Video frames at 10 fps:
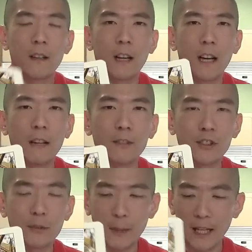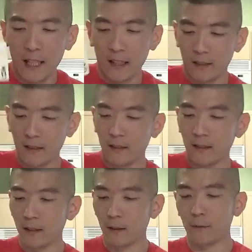I have a spade,
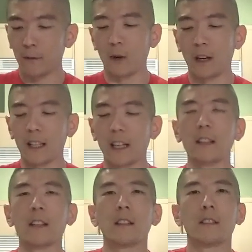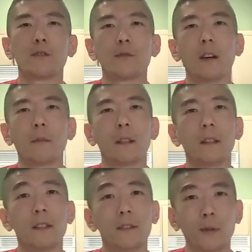therefore I get the
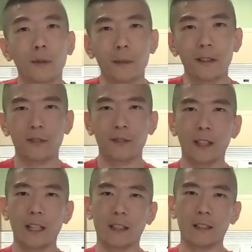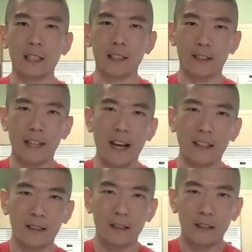Strawberry Scorpion Sting, at least
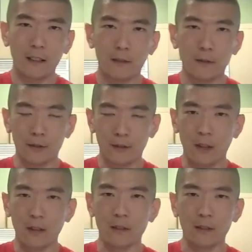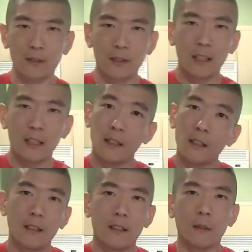that, for starters.
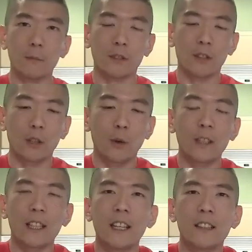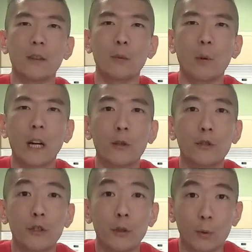I'm just going to go again,
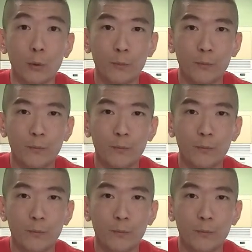round two.